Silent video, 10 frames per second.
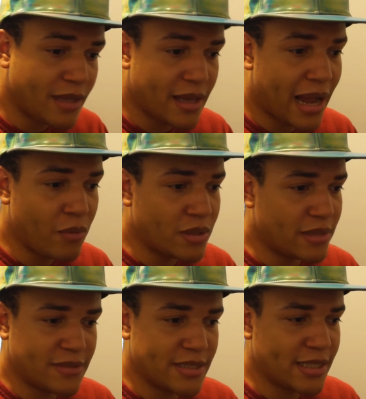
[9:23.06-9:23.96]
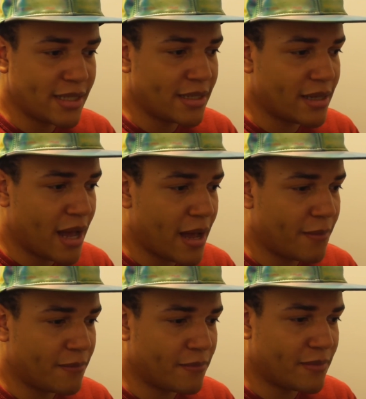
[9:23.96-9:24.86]
I would love to see it.
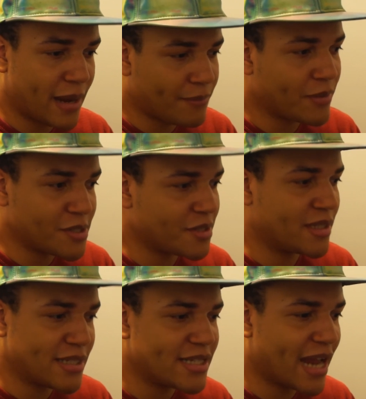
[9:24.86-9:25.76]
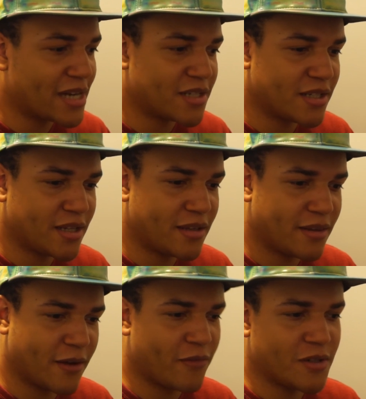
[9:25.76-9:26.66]
I'm pretty sure this is actually
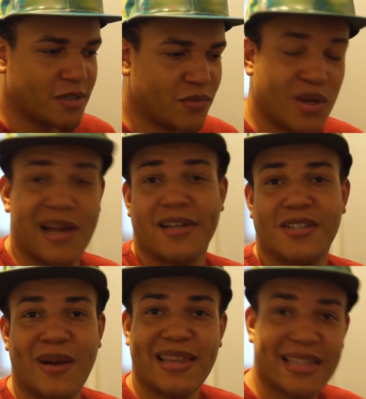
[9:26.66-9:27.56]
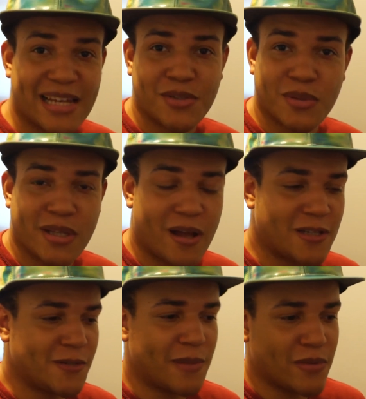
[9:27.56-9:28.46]
their version of Wakanda, so I think that's really
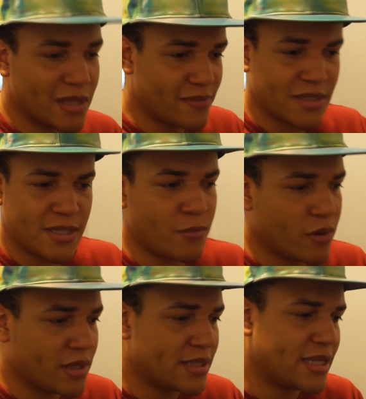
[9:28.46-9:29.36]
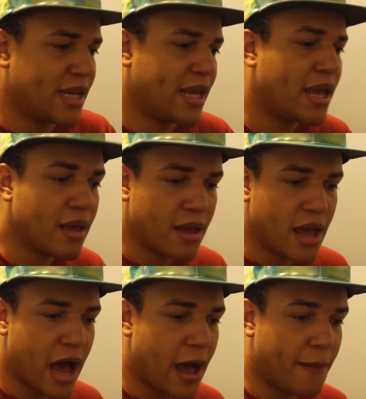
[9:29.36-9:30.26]
awesome. I would love to see more of this city.
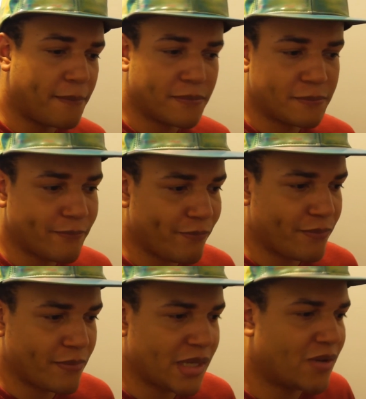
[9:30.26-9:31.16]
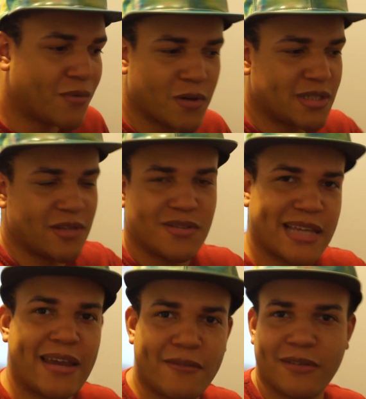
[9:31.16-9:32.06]
You know, of course, they'll
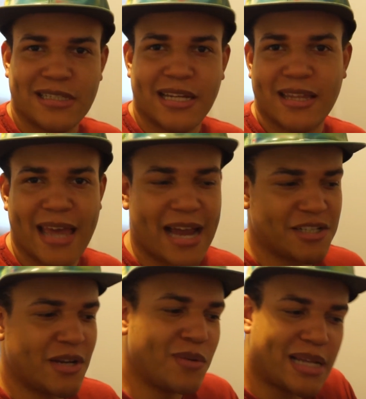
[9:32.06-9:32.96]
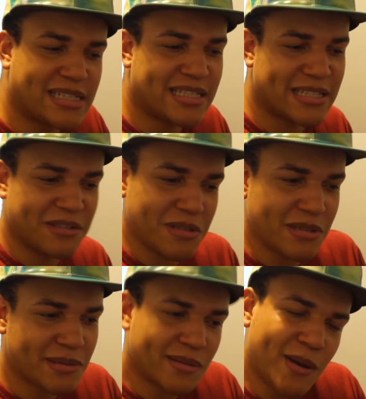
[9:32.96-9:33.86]
save a ton of the action. I would like to see just
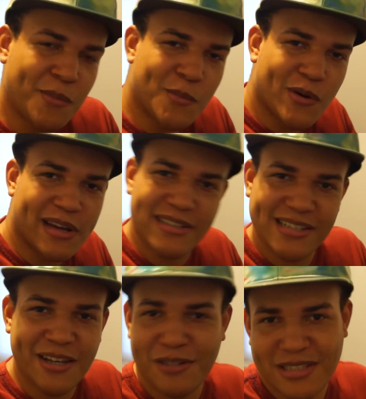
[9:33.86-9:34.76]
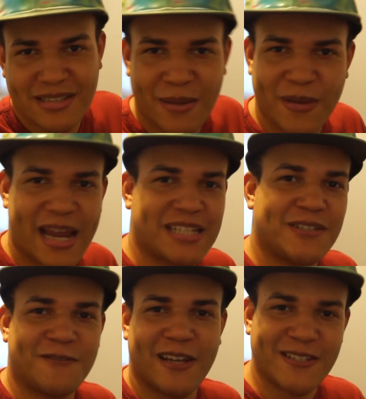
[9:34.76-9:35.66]
like a couple more hits in there. Just, I'm an
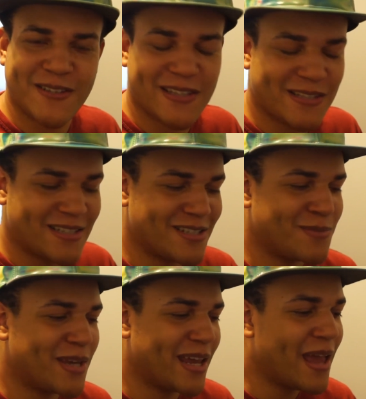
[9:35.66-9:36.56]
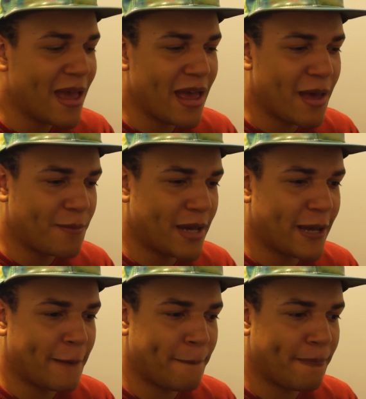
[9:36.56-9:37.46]
action fan, so that's just me.
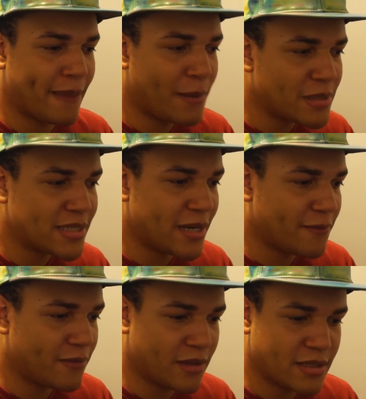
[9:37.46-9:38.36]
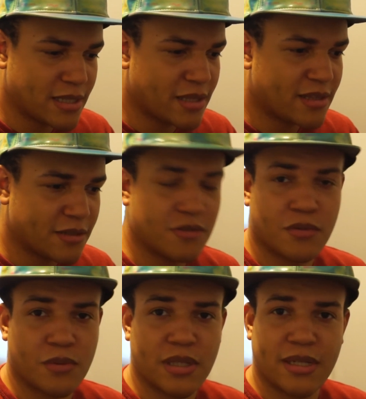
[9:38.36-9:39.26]
But I'm excited for this. I thought this was a
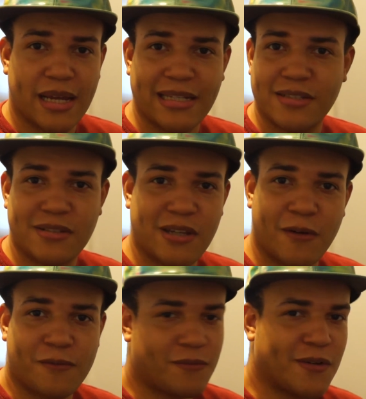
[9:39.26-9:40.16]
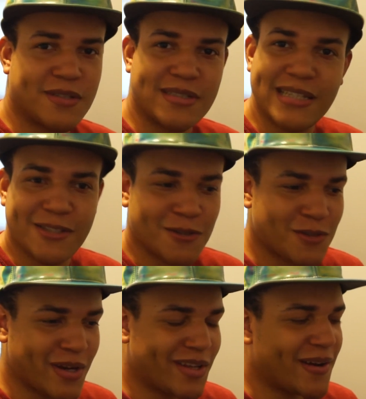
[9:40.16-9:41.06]
really nice, you know, first teaser
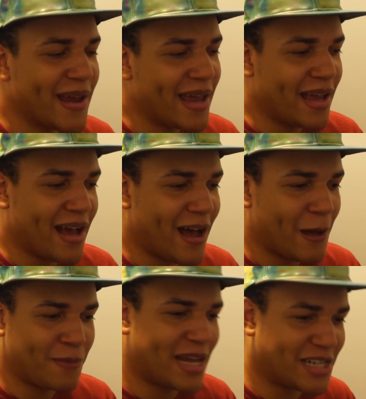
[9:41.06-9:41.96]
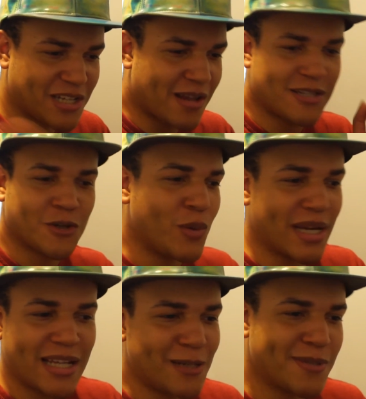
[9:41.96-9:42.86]
trailer. A lot of just
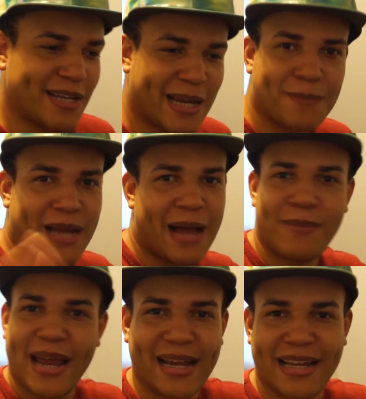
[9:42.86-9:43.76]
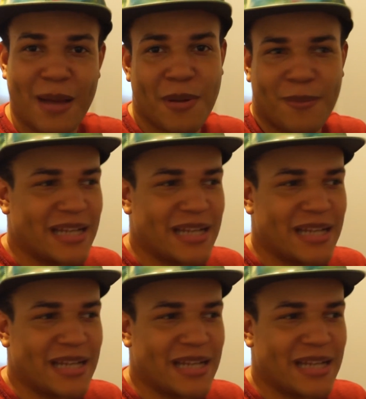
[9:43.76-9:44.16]
quick clips, like, yep, combat.